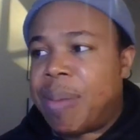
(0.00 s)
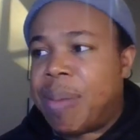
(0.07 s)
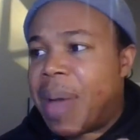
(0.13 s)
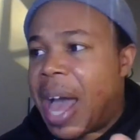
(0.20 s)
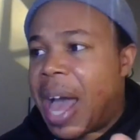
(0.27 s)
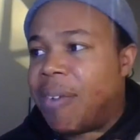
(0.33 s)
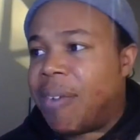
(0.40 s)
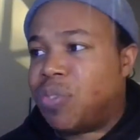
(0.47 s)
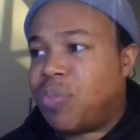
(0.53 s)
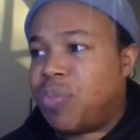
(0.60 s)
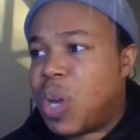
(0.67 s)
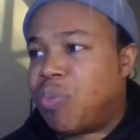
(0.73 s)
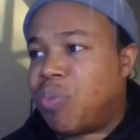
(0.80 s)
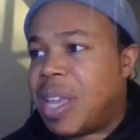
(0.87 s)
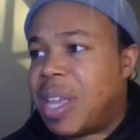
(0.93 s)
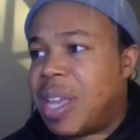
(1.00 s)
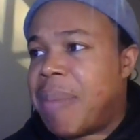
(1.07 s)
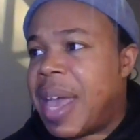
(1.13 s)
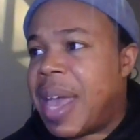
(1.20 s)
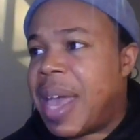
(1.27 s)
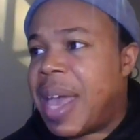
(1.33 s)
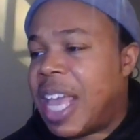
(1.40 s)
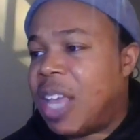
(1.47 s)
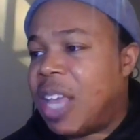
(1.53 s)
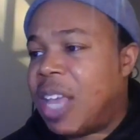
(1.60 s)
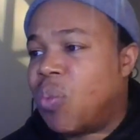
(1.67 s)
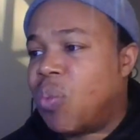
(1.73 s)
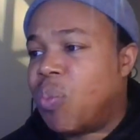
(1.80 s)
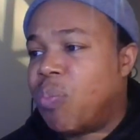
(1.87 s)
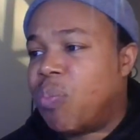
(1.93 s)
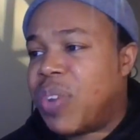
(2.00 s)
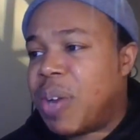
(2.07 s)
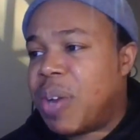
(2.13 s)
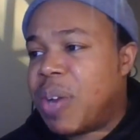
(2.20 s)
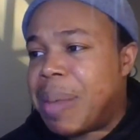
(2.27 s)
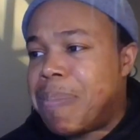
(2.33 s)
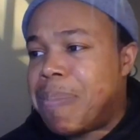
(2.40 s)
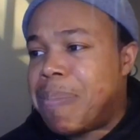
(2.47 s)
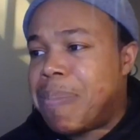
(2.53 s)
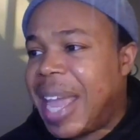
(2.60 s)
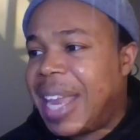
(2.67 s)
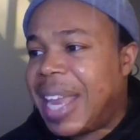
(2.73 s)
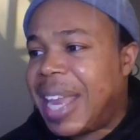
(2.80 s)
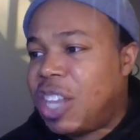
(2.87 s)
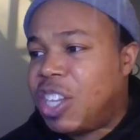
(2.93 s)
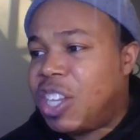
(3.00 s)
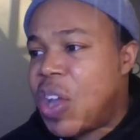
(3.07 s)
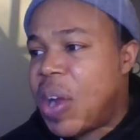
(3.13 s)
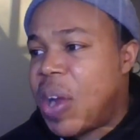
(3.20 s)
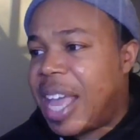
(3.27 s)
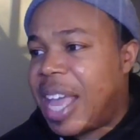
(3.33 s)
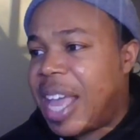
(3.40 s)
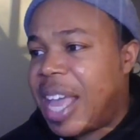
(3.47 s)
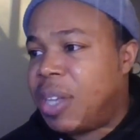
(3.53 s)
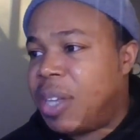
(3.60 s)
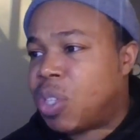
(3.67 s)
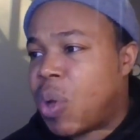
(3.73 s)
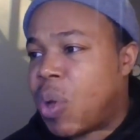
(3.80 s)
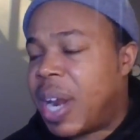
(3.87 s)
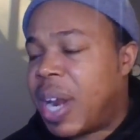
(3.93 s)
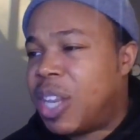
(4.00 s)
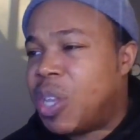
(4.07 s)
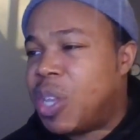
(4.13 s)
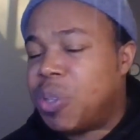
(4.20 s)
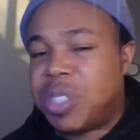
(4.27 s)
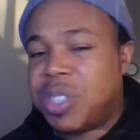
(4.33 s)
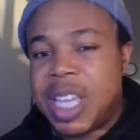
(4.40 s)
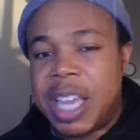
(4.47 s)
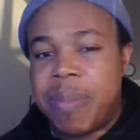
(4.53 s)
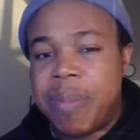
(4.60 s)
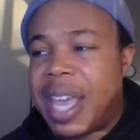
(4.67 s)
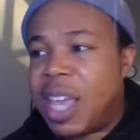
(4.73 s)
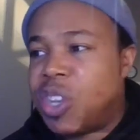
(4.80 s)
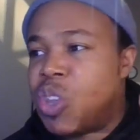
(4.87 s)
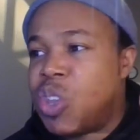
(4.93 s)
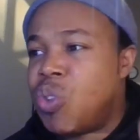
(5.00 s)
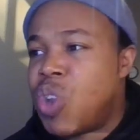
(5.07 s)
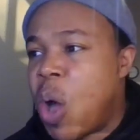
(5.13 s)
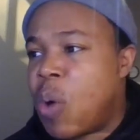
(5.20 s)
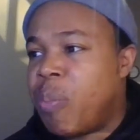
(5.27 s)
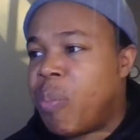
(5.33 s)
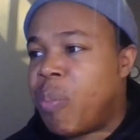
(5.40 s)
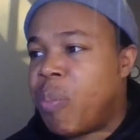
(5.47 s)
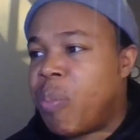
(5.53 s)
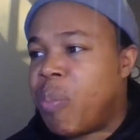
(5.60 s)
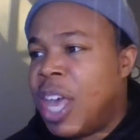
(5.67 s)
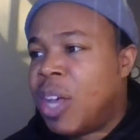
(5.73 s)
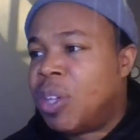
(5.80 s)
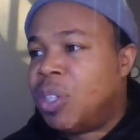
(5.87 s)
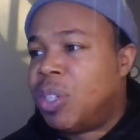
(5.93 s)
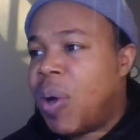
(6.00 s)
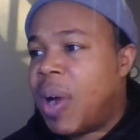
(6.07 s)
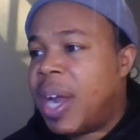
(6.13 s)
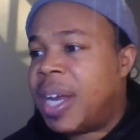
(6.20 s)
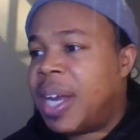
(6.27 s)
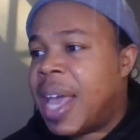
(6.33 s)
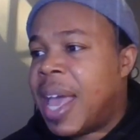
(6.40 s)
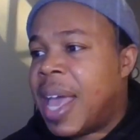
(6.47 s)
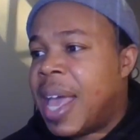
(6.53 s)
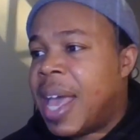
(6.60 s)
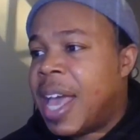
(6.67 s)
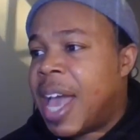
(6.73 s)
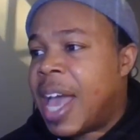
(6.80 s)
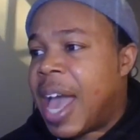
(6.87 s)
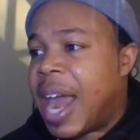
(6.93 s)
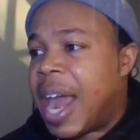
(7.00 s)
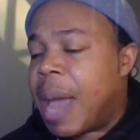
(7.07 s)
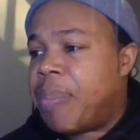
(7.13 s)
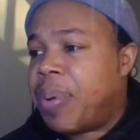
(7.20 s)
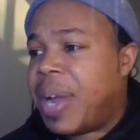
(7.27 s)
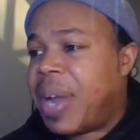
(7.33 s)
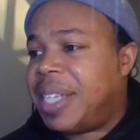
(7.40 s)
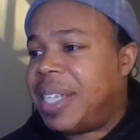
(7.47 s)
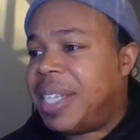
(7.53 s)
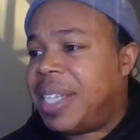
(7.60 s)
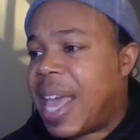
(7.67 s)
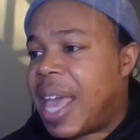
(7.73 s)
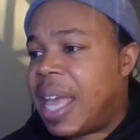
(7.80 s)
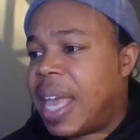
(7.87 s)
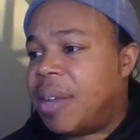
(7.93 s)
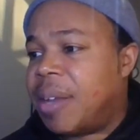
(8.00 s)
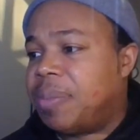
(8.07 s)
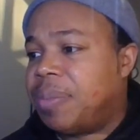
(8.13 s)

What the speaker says: I was fearfully made in your image, Lord, and you see me and you know me, Lord, and I pray today,